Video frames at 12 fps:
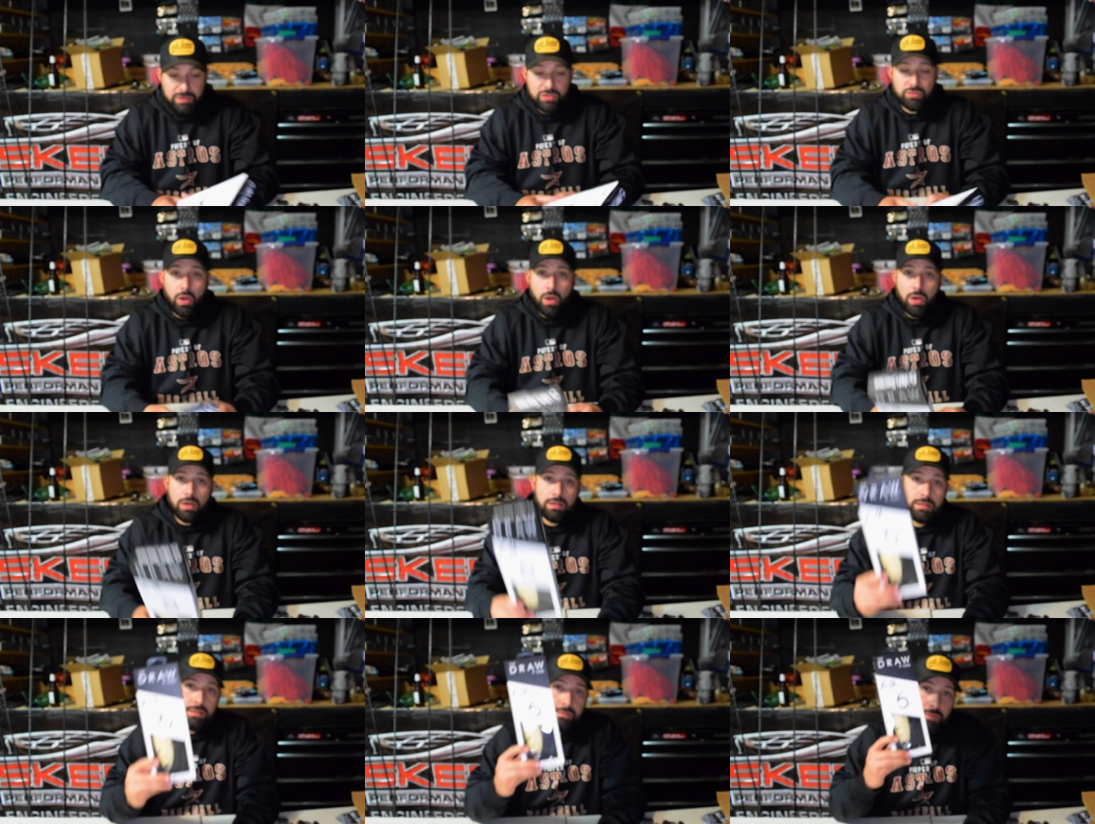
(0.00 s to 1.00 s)
draw
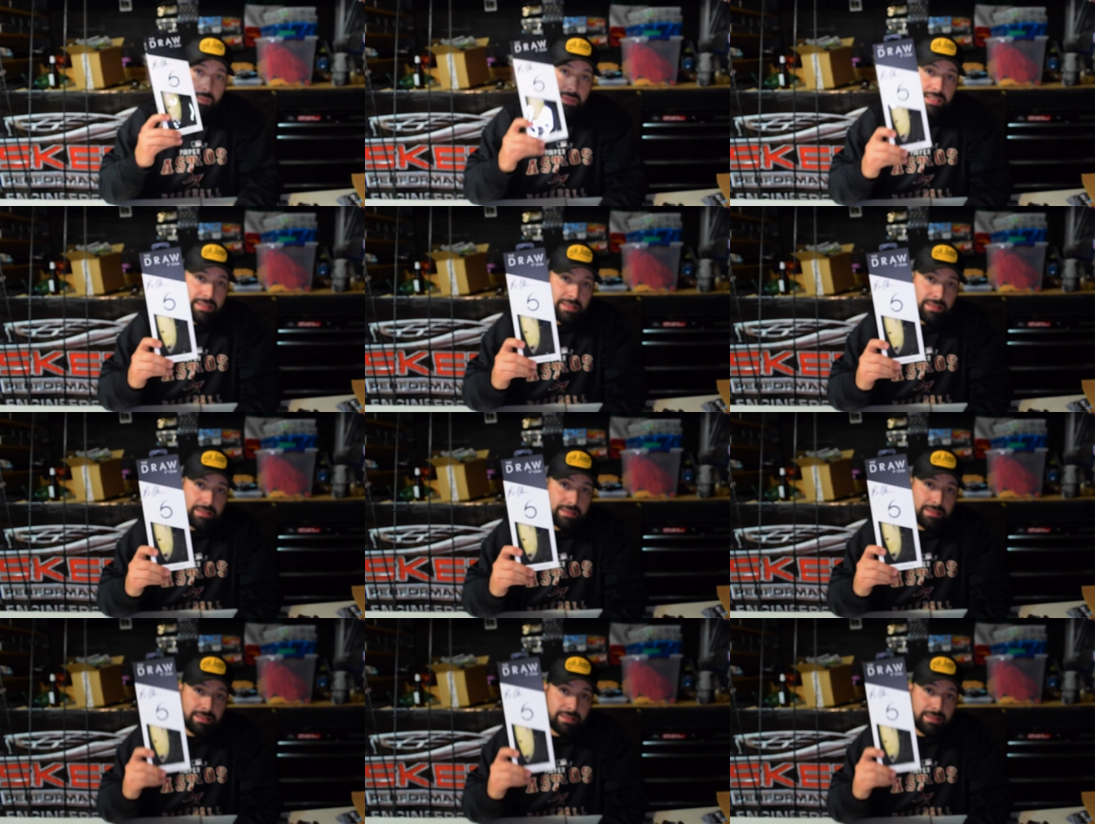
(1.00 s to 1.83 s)
from 6th Sense.